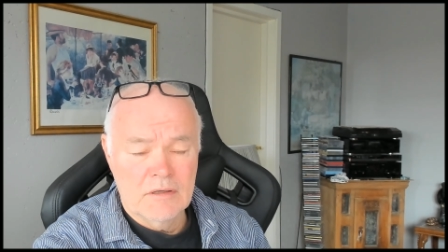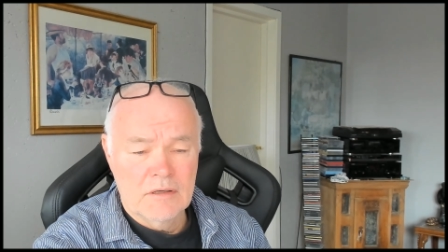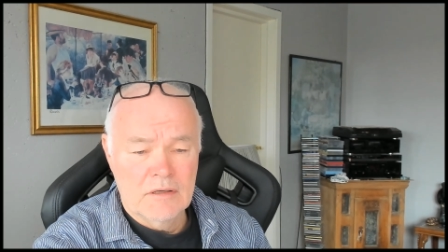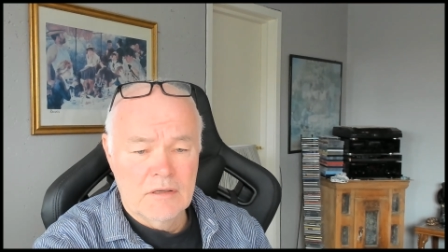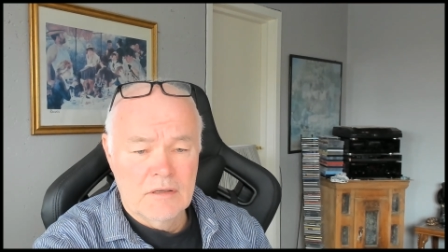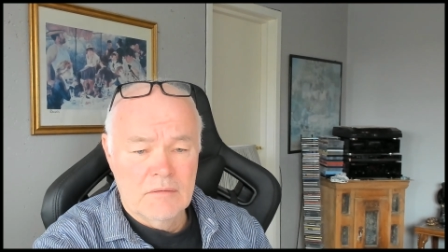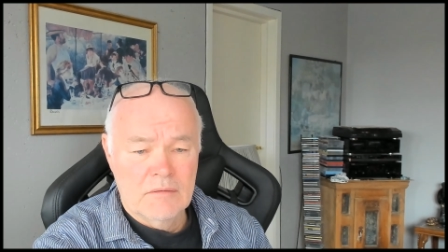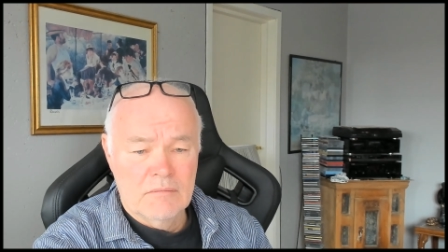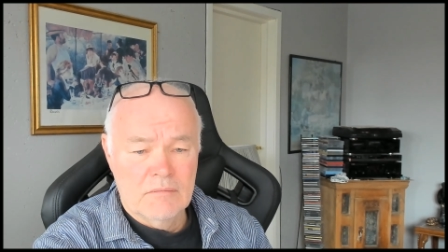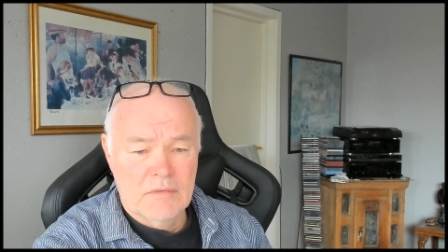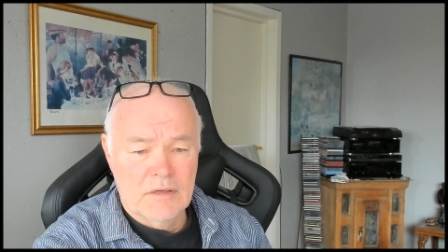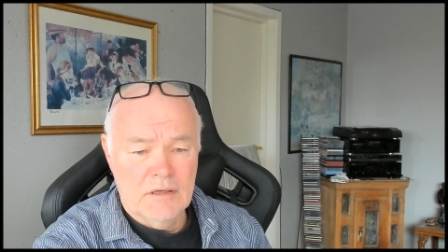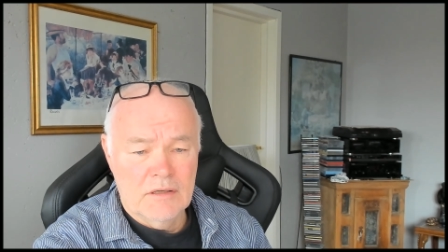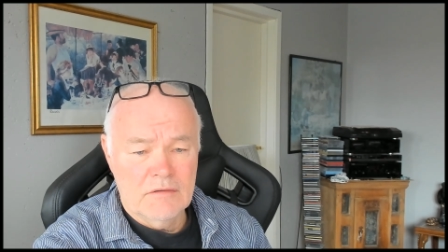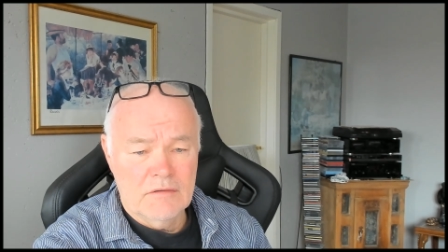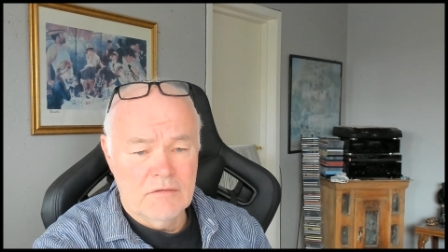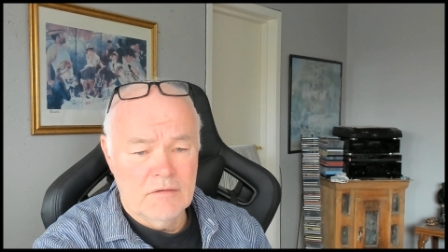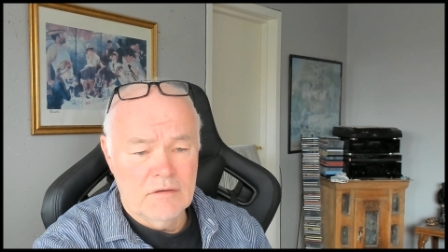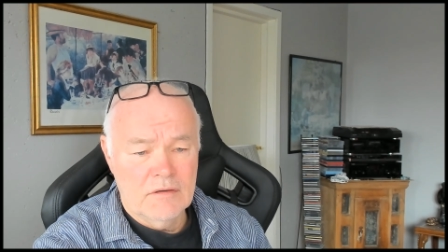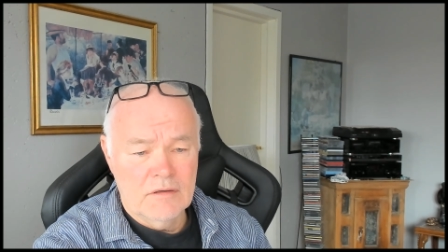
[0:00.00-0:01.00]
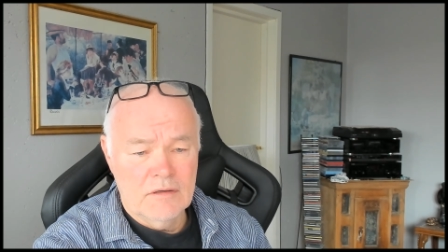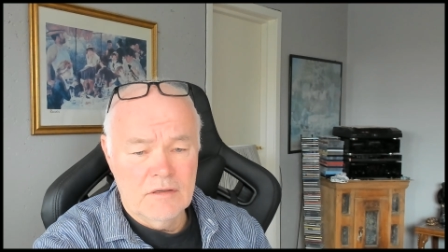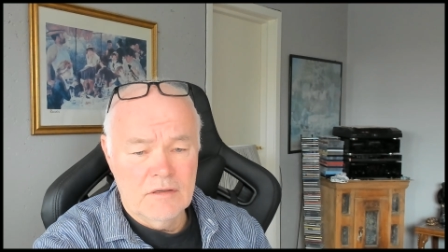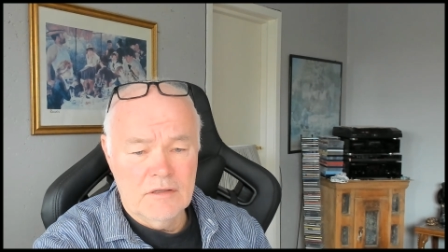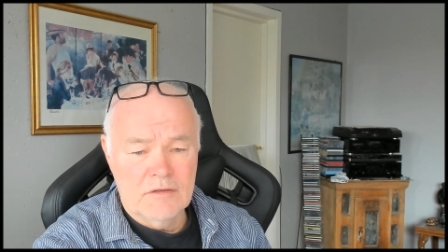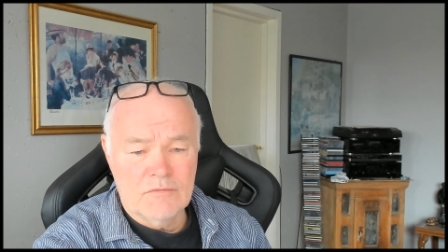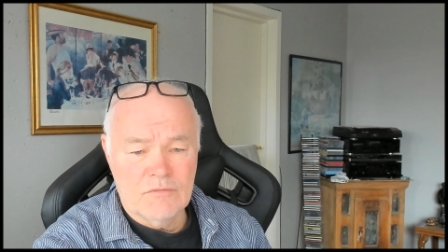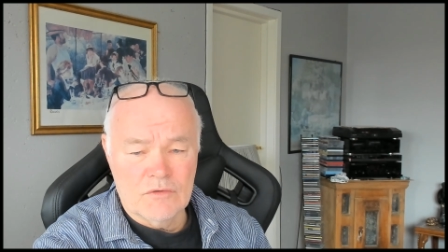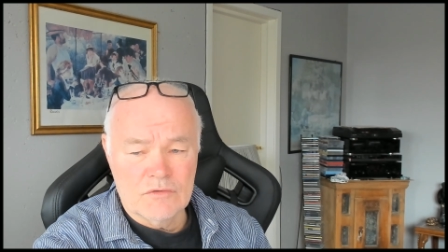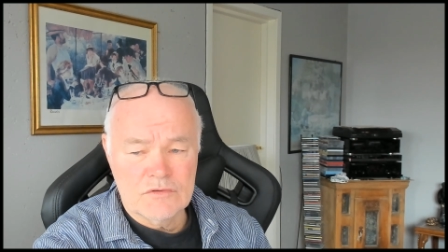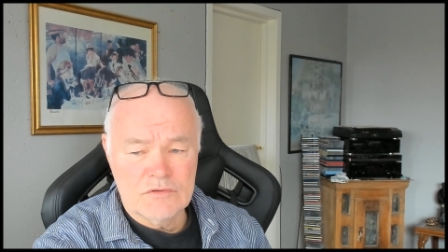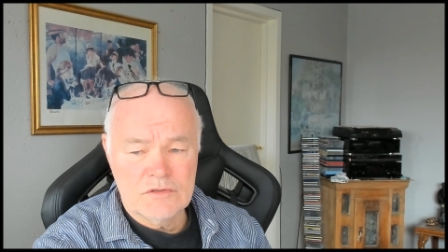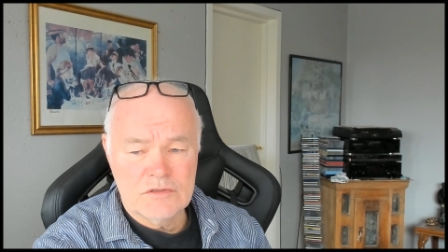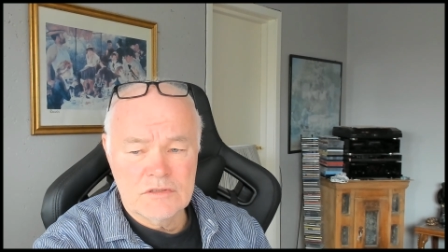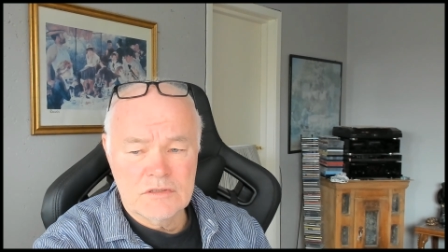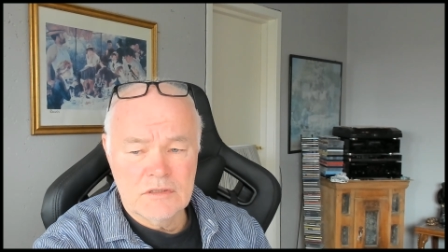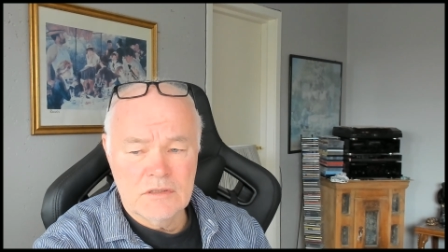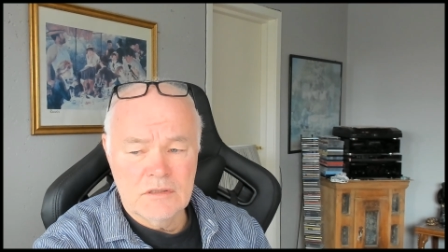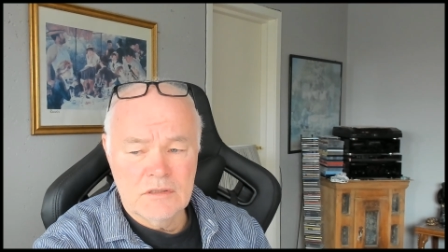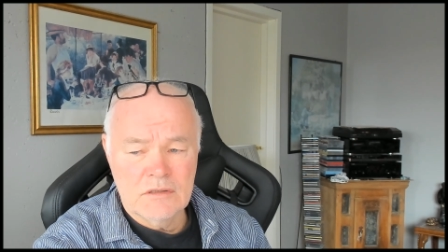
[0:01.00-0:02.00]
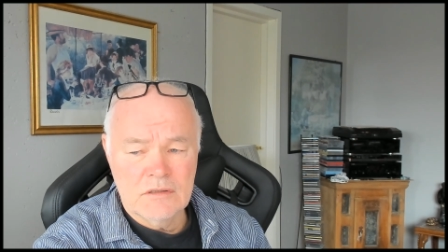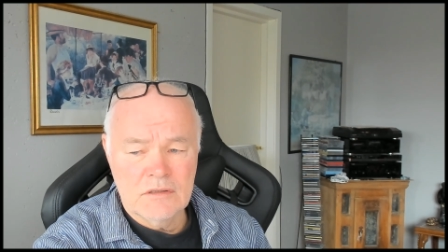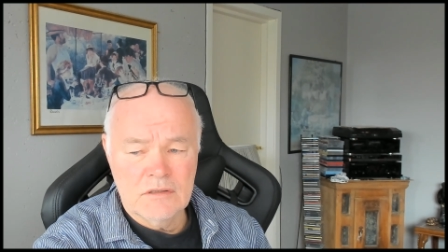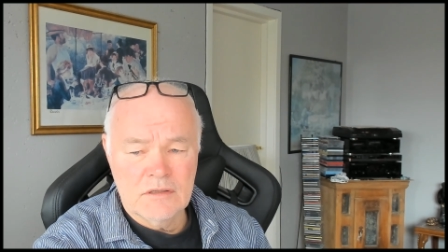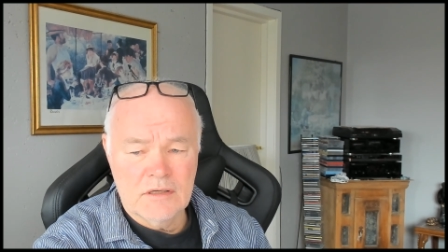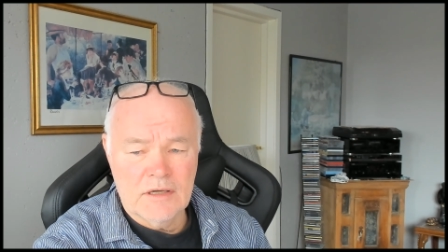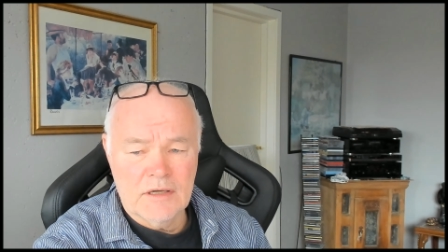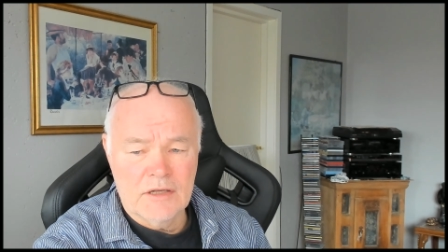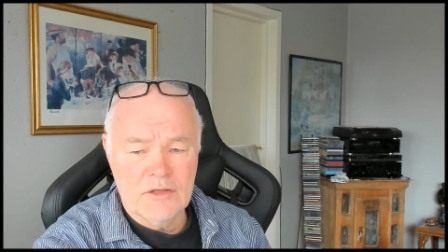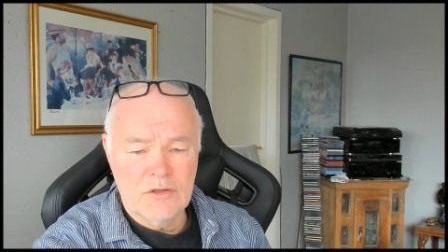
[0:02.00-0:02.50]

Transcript: but uh, it was uh, kind of